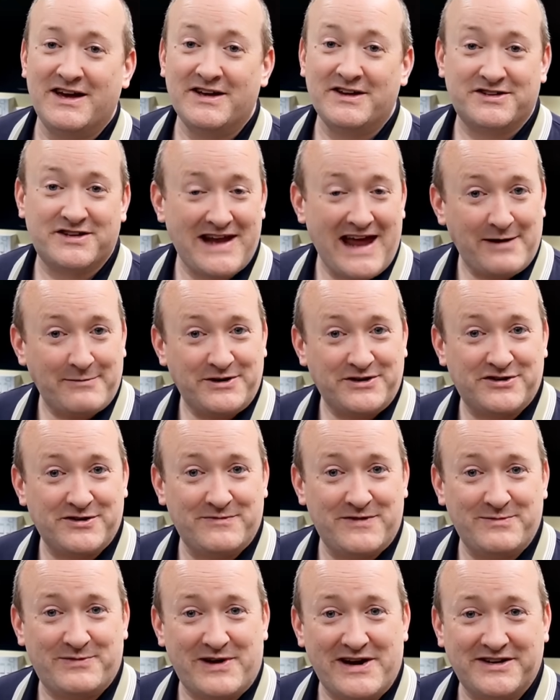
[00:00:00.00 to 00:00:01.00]
So now when
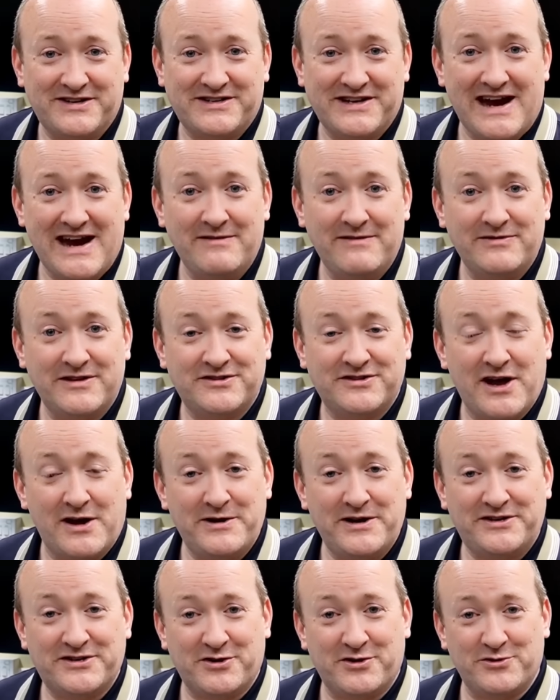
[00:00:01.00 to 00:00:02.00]
something breaks down, there's no
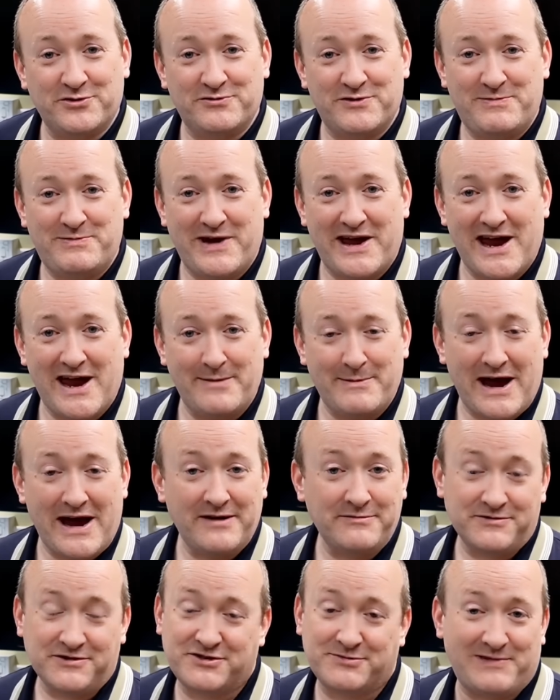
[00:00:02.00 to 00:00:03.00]
need to call the
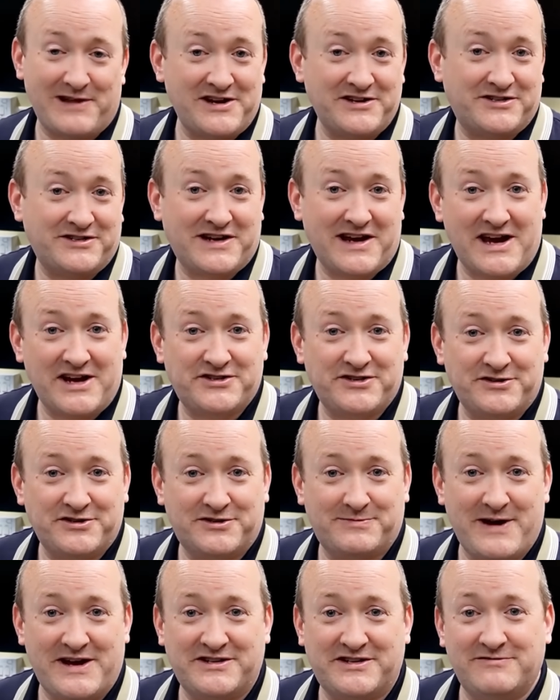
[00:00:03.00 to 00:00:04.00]
repairman, splash the cash on
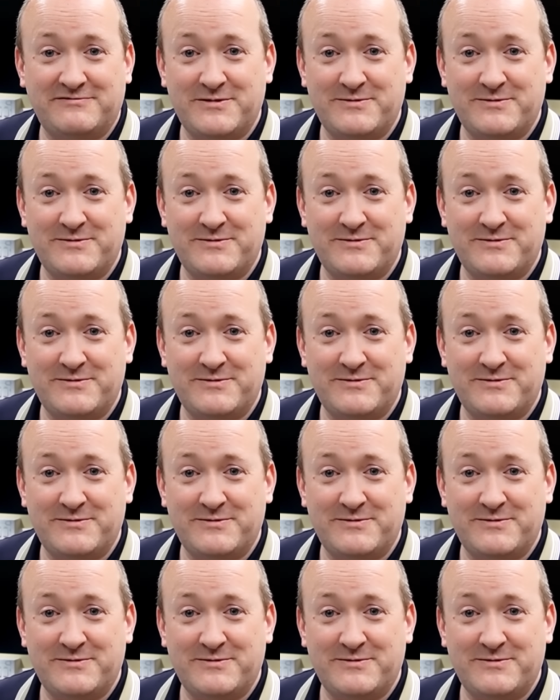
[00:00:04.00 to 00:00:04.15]
expensive